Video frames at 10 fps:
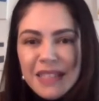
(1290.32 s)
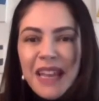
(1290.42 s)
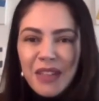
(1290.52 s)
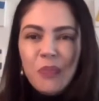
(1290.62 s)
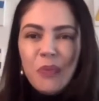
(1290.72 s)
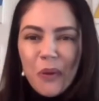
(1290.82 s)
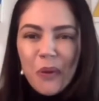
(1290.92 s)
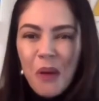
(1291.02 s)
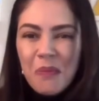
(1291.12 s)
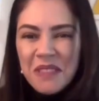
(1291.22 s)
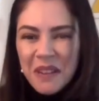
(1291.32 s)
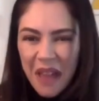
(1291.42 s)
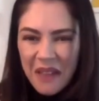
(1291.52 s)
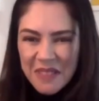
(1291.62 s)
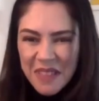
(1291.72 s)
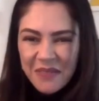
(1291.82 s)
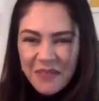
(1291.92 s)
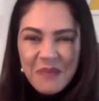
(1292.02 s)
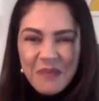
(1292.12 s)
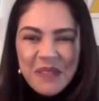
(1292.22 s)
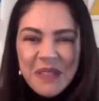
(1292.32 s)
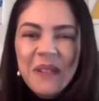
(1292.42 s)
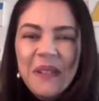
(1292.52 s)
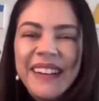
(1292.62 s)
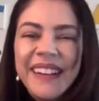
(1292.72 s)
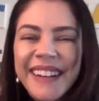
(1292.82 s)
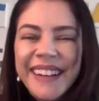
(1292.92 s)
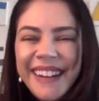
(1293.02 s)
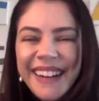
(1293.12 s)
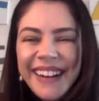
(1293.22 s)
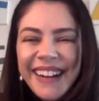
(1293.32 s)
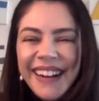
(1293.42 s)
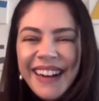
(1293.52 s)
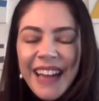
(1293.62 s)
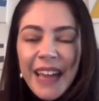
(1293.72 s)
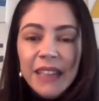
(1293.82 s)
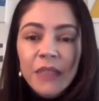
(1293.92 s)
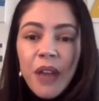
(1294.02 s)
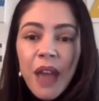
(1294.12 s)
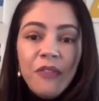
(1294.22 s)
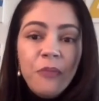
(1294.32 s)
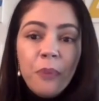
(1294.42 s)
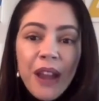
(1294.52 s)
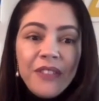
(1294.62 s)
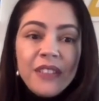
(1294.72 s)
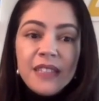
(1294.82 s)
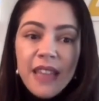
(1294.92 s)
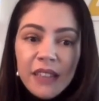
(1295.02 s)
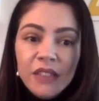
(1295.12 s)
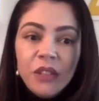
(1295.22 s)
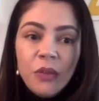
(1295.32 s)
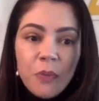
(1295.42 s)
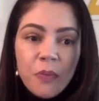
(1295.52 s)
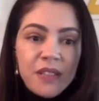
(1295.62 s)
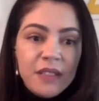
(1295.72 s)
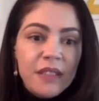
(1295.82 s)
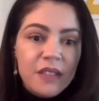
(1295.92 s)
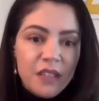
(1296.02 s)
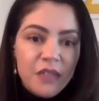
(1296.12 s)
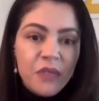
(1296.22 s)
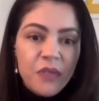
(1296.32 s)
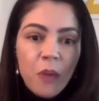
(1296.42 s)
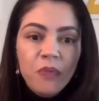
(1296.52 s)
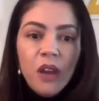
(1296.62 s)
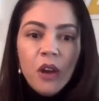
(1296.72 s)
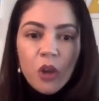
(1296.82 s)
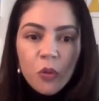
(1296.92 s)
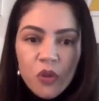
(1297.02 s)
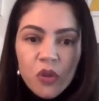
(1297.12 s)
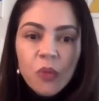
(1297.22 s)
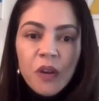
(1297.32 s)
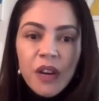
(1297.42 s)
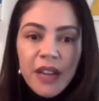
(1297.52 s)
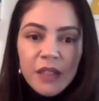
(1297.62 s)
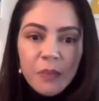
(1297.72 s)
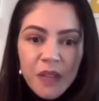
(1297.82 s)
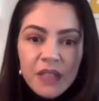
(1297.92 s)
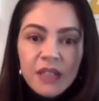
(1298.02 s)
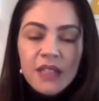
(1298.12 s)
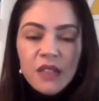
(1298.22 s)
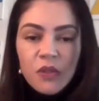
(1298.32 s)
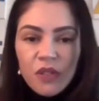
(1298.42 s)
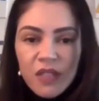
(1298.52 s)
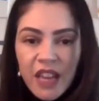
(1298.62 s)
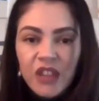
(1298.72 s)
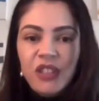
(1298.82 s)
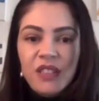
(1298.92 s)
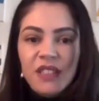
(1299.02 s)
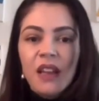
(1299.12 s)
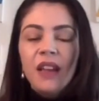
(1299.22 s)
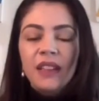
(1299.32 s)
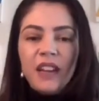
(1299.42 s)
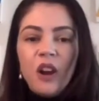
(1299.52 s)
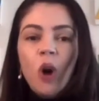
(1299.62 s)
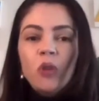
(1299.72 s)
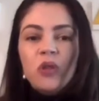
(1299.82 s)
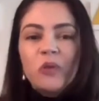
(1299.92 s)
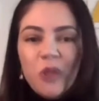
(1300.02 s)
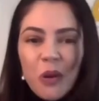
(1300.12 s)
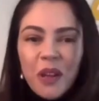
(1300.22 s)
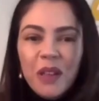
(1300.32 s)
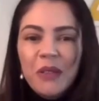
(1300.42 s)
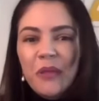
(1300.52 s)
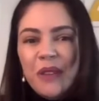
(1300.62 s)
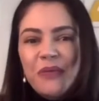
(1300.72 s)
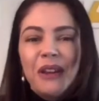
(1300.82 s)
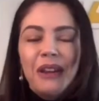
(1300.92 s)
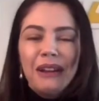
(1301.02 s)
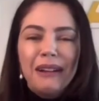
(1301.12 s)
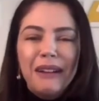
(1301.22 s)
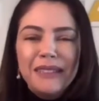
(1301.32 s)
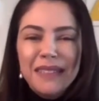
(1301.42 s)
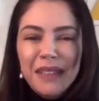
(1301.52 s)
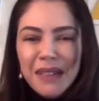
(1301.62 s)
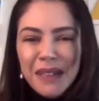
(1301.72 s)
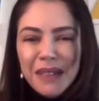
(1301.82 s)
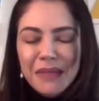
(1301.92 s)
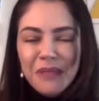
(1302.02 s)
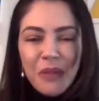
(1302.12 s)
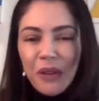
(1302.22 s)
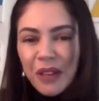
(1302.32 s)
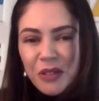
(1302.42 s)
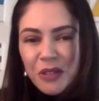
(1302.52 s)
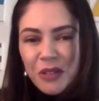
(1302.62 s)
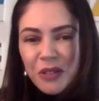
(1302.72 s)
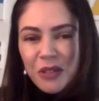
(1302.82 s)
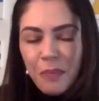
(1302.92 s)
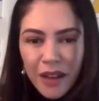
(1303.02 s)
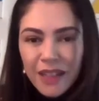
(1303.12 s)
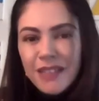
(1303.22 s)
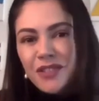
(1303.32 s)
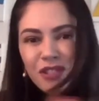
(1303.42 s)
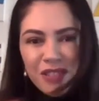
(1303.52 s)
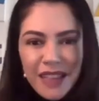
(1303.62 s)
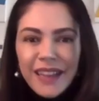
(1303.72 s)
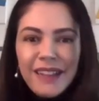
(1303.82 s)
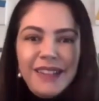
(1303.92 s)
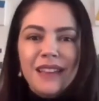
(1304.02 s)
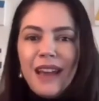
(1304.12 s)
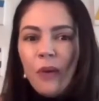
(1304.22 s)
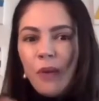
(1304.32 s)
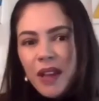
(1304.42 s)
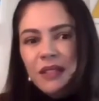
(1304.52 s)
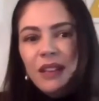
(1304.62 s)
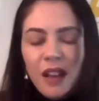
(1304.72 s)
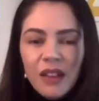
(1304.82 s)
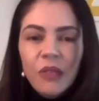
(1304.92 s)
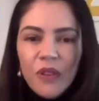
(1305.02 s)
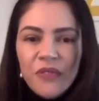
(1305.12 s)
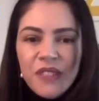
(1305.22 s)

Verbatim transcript: state Procons that we have several in brazil uh, and we have private sector representatives from consumer and business associations. They are also talking with uh, the, the regulatory bodies, just like Anatel and with